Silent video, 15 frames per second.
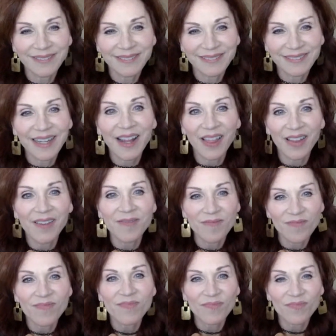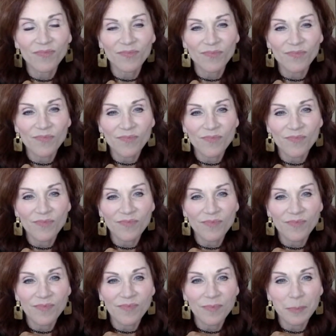
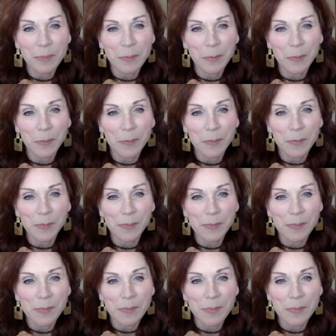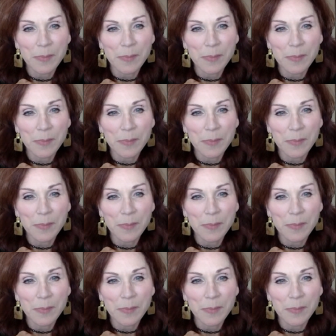The person shown says nothing.